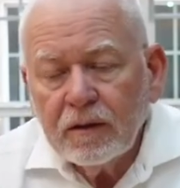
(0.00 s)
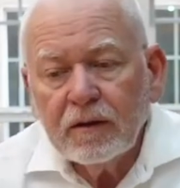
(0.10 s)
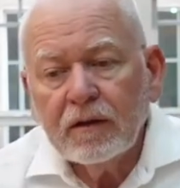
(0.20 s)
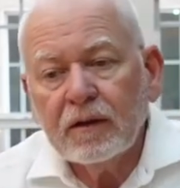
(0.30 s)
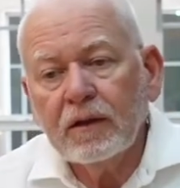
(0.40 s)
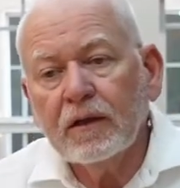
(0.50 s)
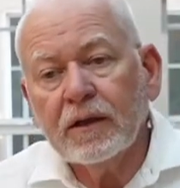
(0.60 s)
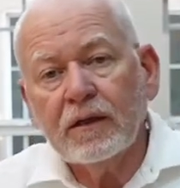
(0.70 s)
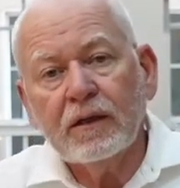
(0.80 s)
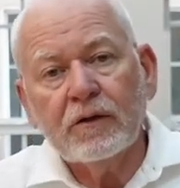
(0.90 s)
the
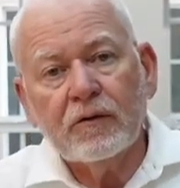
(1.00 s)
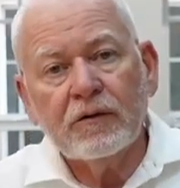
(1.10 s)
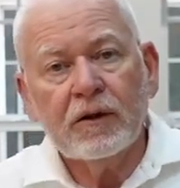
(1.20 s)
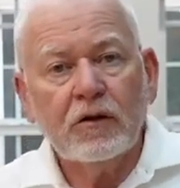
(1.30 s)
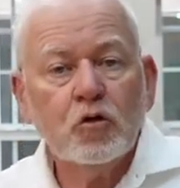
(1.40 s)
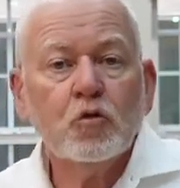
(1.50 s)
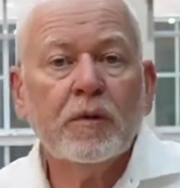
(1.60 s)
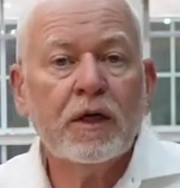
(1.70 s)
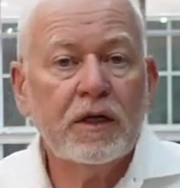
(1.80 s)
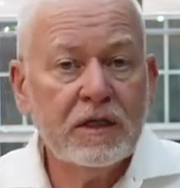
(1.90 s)
lane here that you
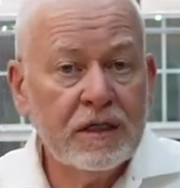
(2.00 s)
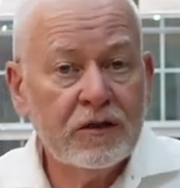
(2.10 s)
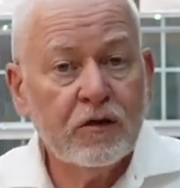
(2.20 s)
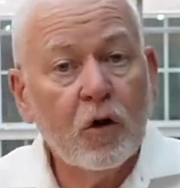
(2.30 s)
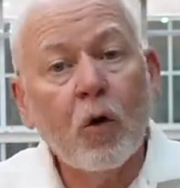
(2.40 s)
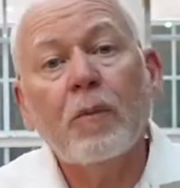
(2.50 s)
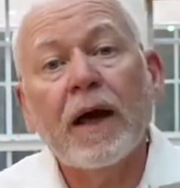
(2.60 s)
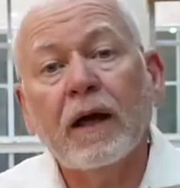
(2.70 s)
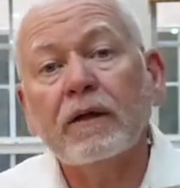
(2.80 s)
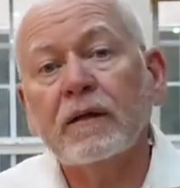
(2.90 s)
may need to know
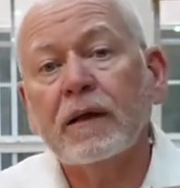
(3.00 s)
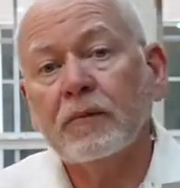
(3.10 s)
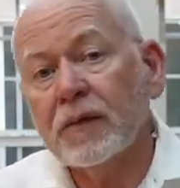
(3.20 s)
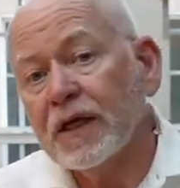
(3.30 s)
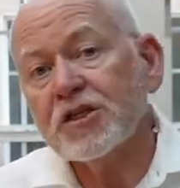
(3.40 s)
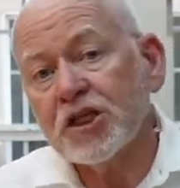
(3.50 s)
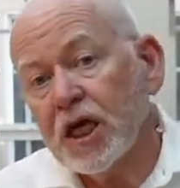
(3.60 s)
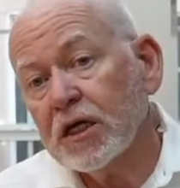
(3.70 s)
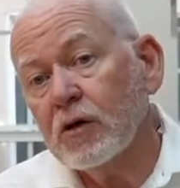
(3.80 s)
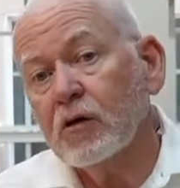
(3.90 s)
about and be
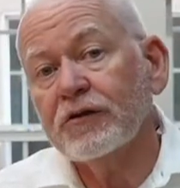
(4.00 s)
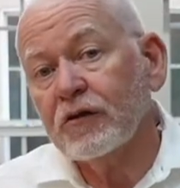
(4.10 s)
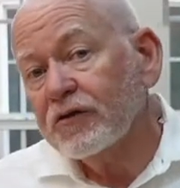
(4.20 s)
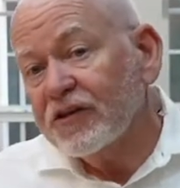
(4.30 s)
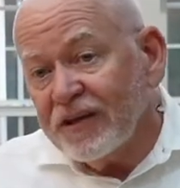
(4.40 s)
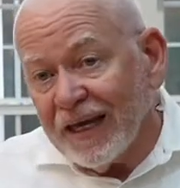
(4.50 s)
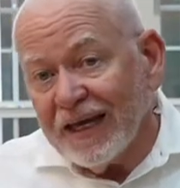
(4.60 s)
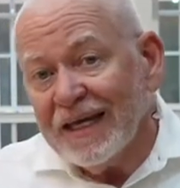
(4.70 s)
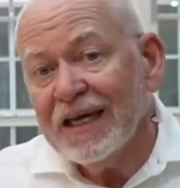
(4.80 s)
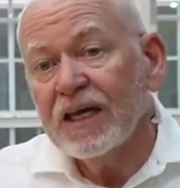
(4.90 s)
educated on. So
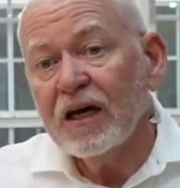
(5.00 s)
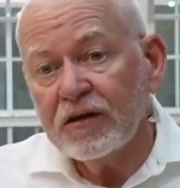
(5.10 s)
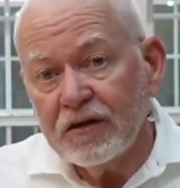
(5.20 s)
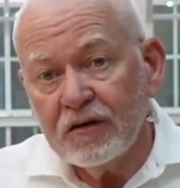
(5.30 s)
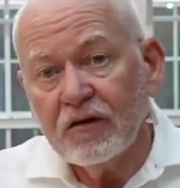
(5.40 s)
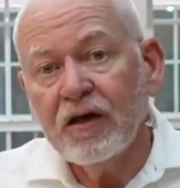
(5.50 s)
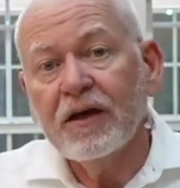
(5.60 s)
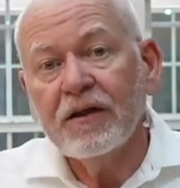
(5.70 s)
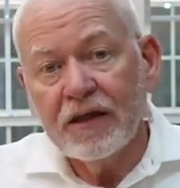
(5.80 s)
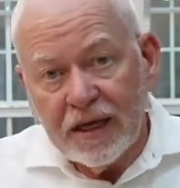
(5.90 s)
stay until
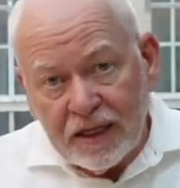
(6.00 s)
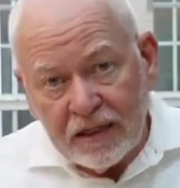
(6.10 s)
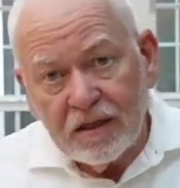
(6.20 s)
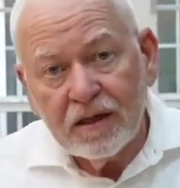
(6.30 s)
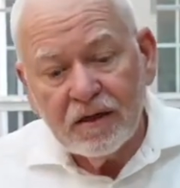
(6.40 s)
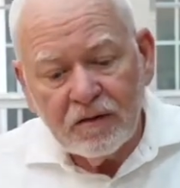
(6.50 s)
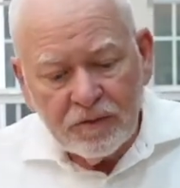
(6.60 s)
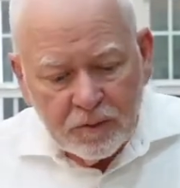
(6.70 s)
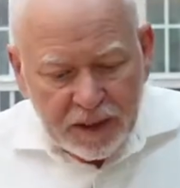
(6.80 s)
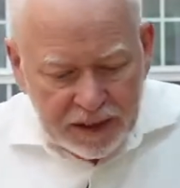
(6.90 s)
the end of
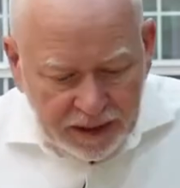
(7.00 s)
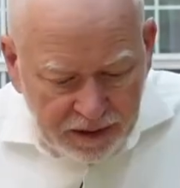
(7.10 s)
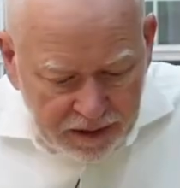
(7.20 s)
the meeting.